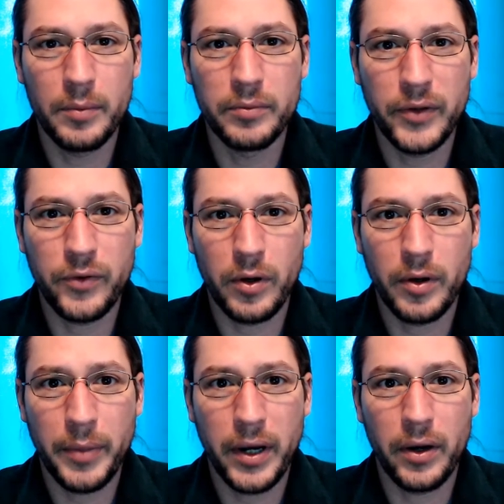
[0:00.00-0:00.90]
If you're a
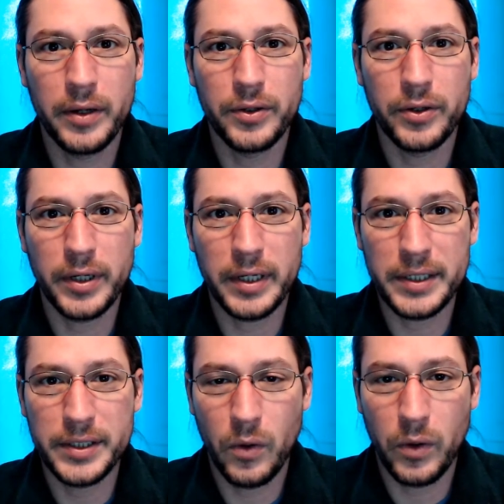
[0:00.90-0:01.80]
parent, you're going to need
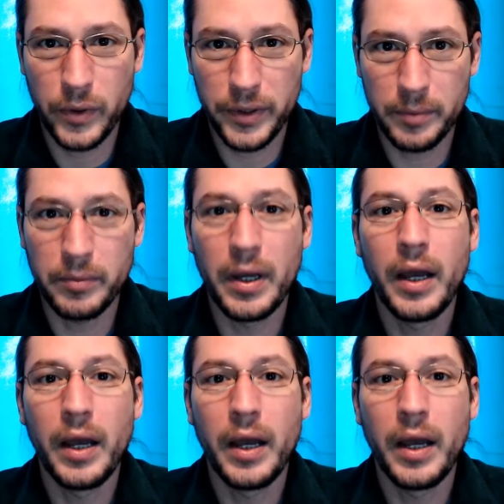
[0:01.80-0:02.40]
to go in with them.